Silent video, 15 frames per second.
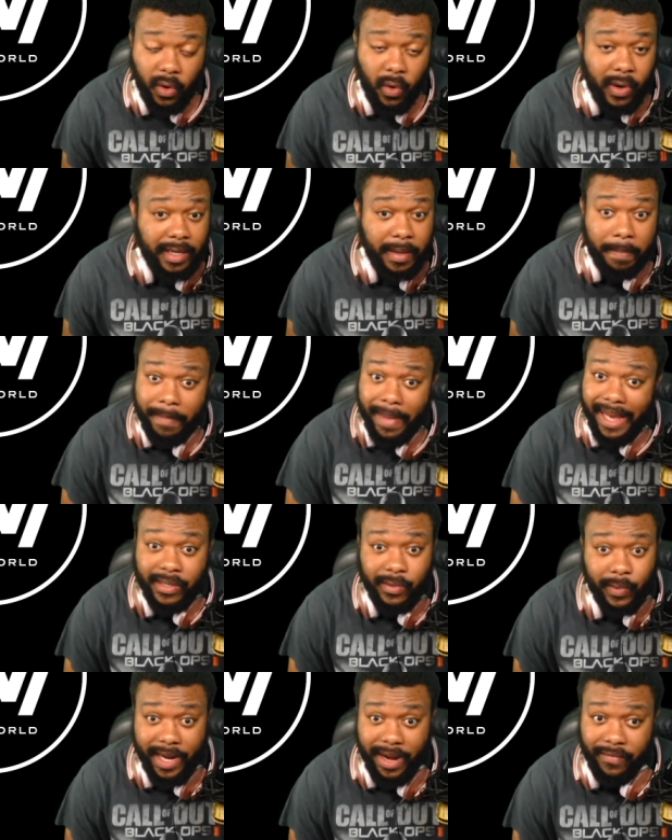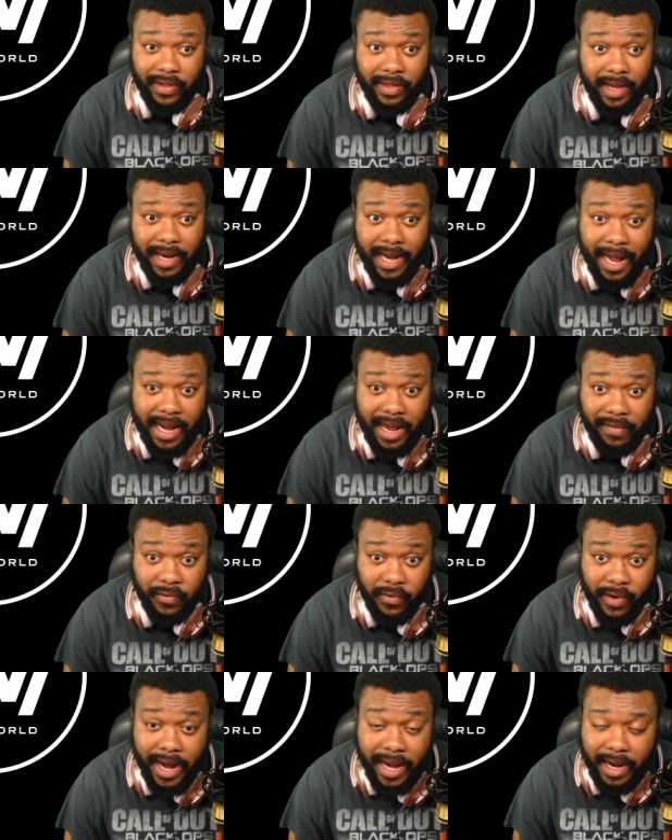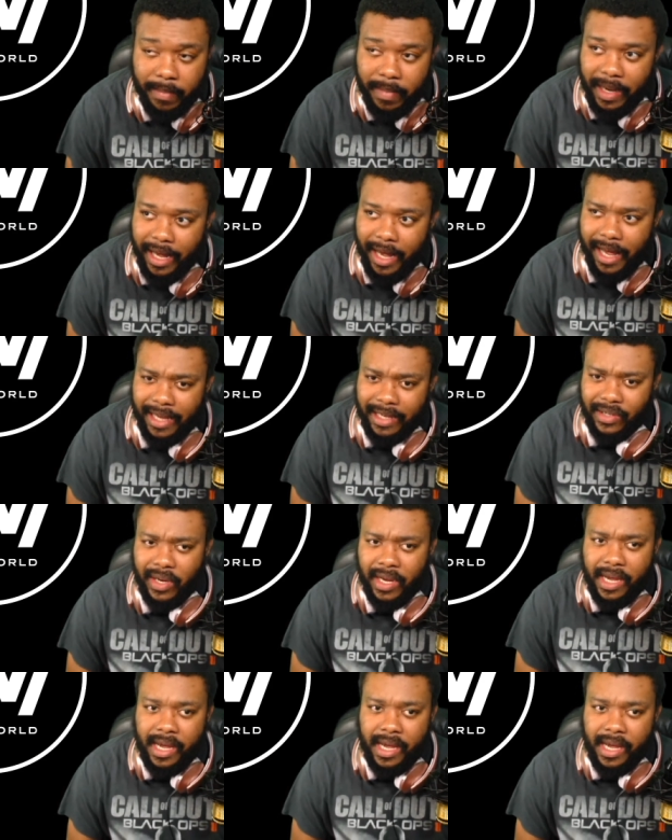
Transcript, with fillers: going to mess with everything that they've created, because